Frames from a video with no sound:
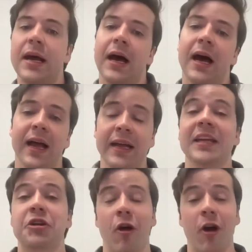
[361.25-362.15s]
uh, and
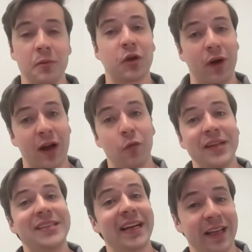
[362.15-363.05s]
get your arms around what
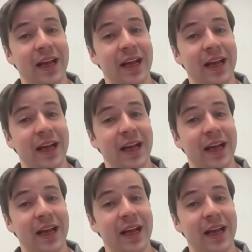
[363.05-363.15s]
daily